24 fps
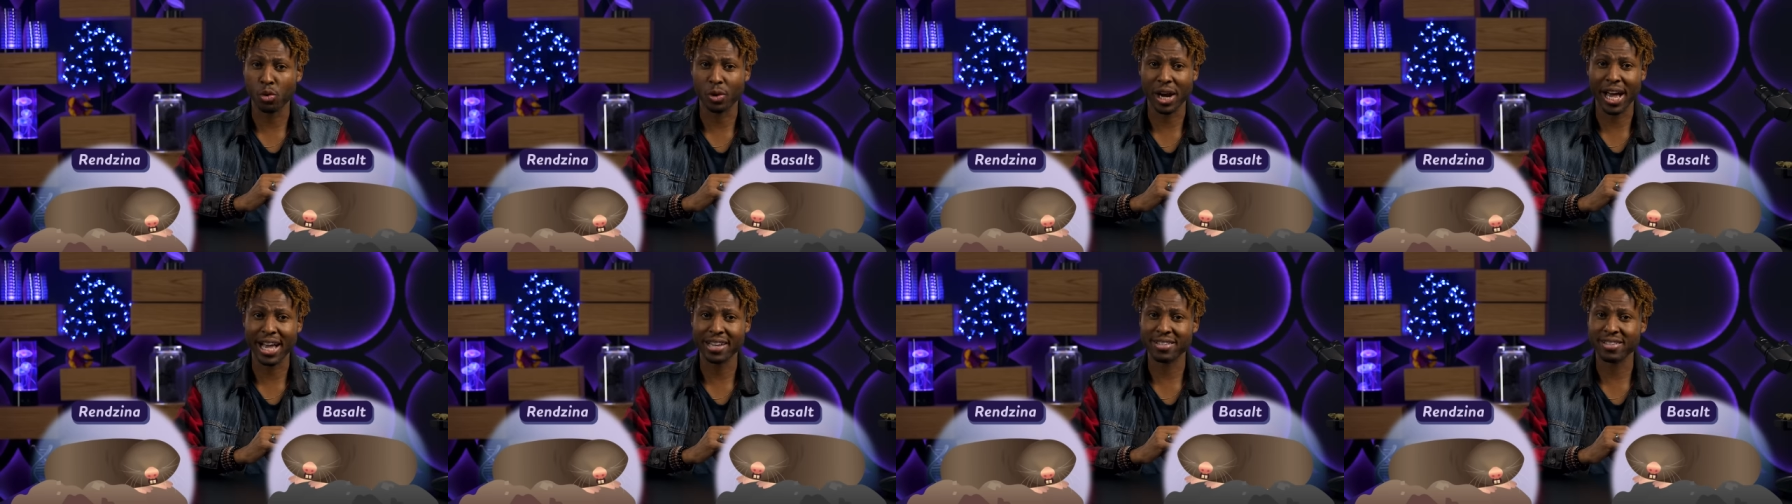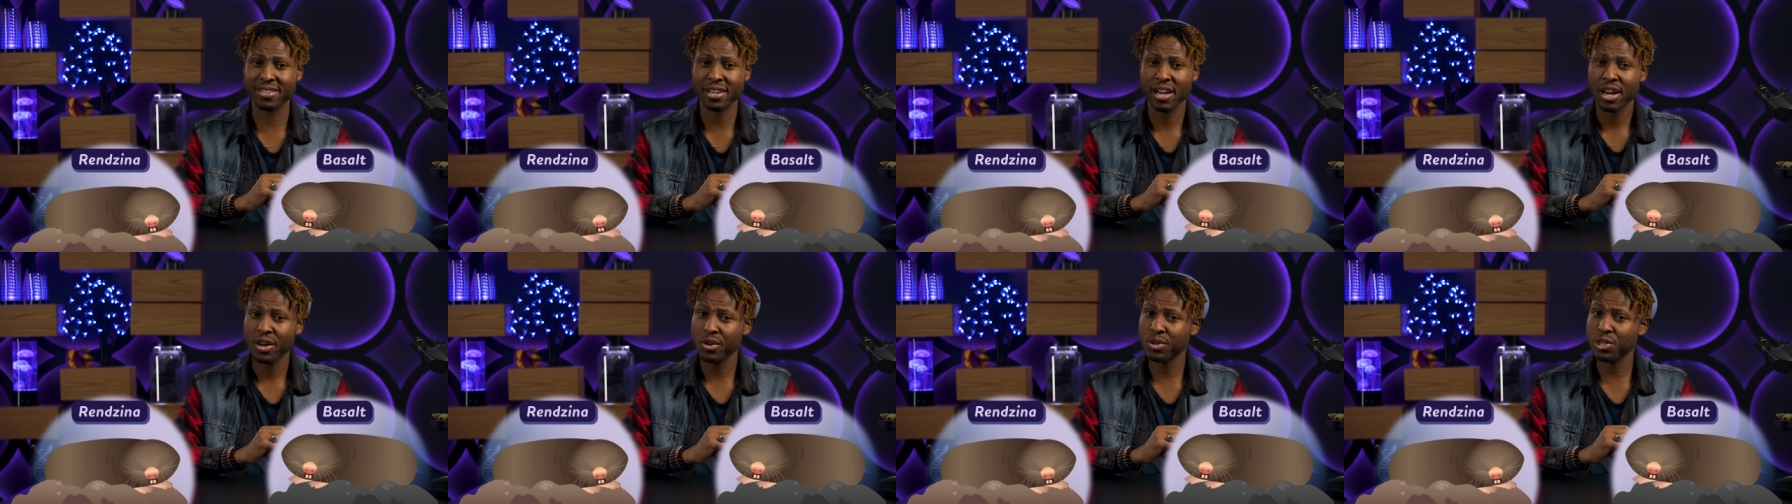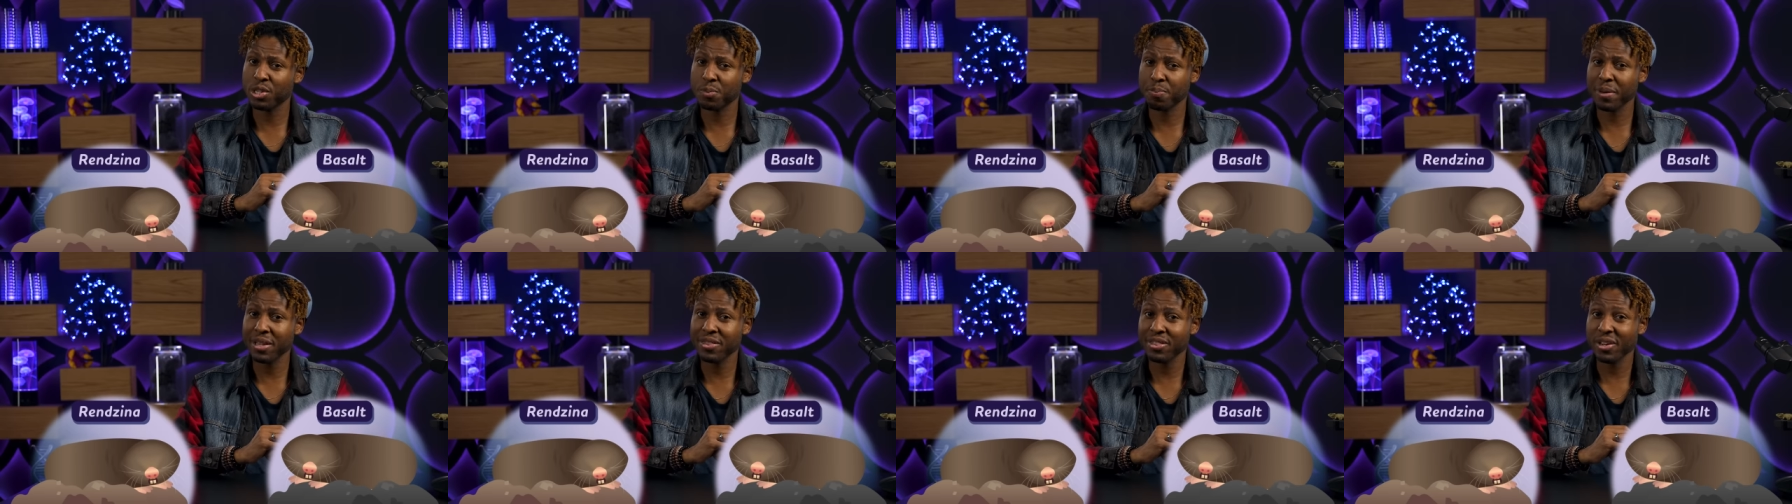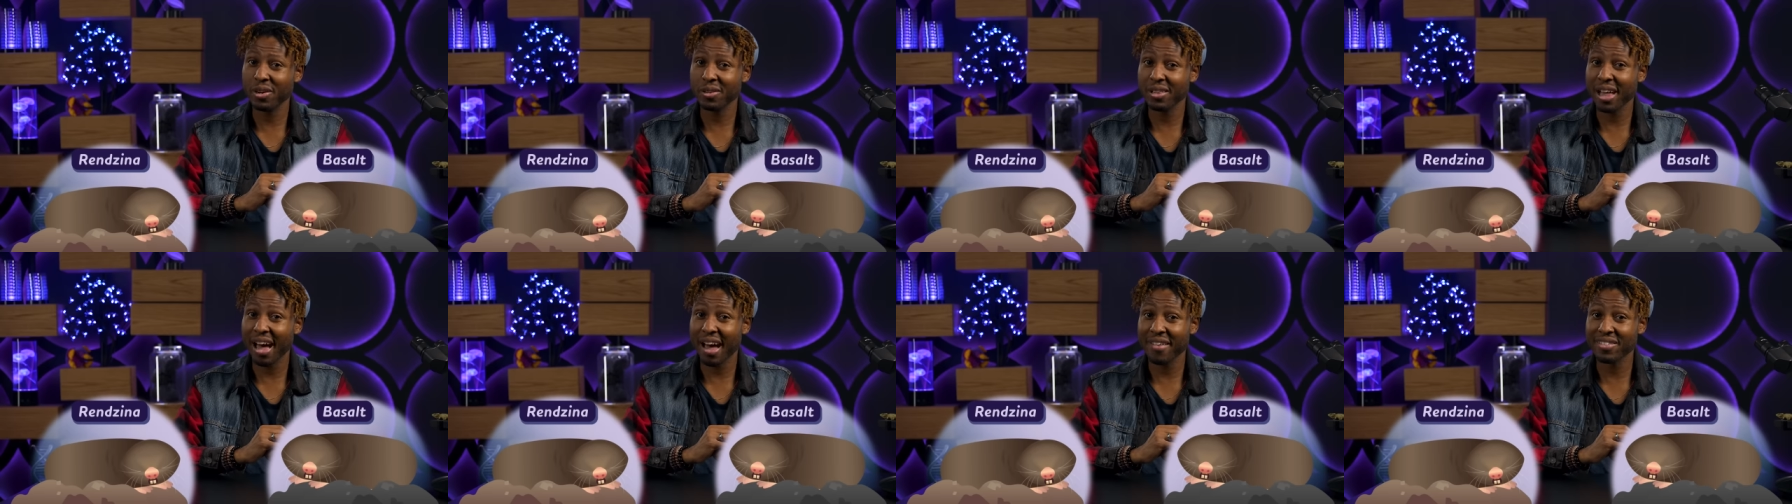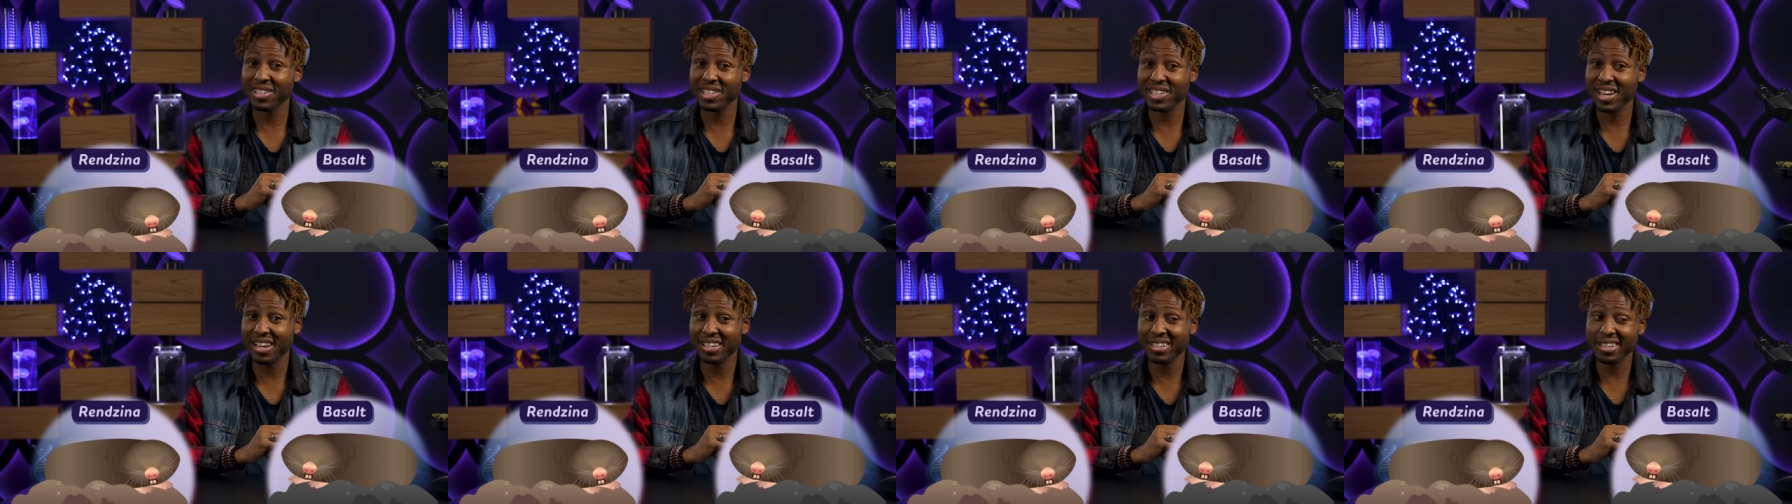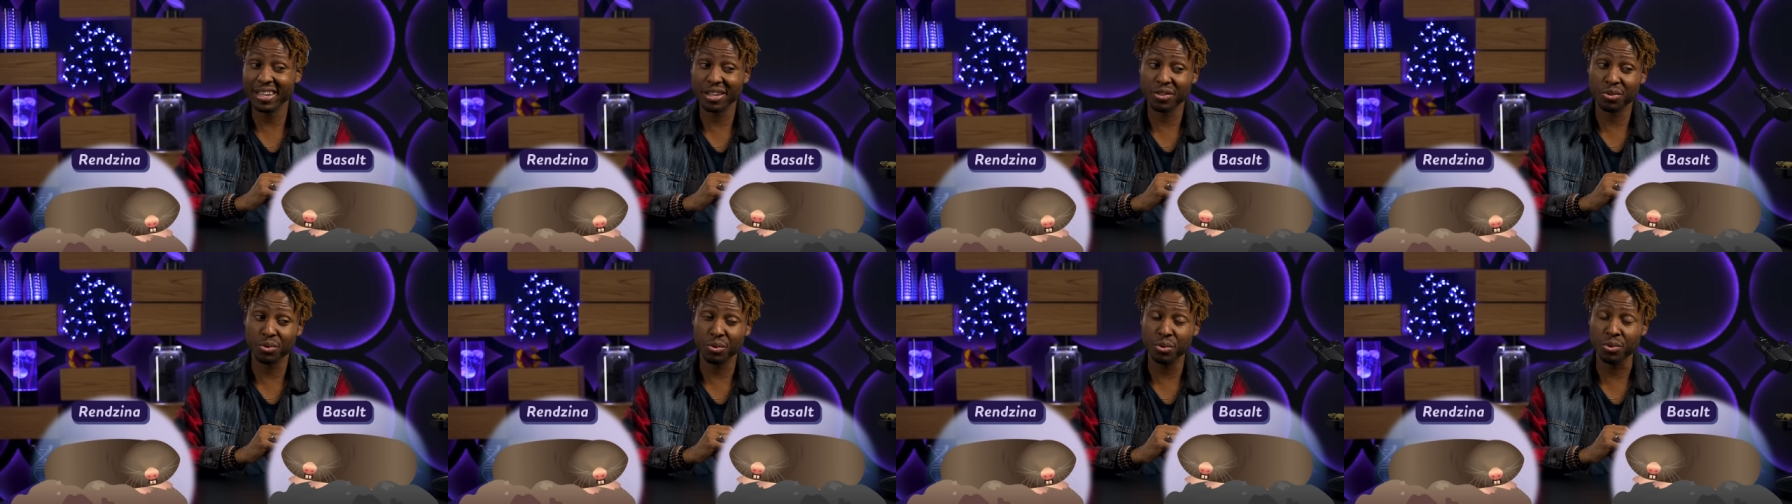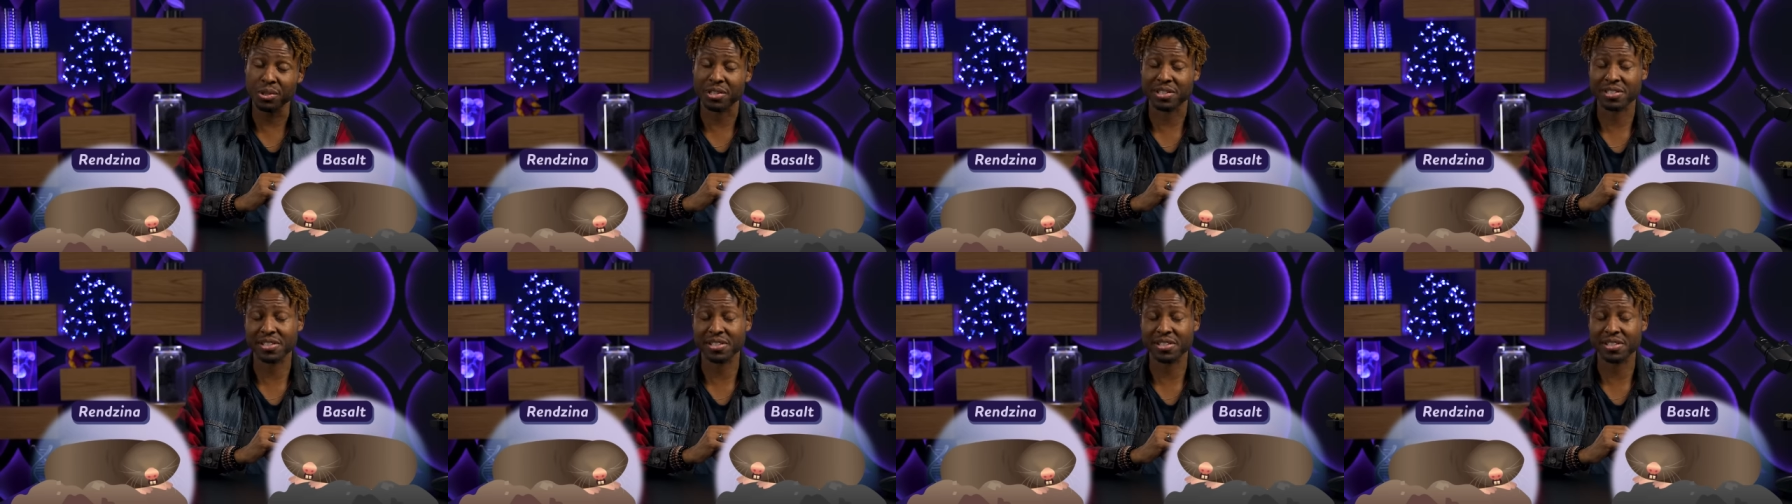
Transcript: rats, who spend their lives tunneling through the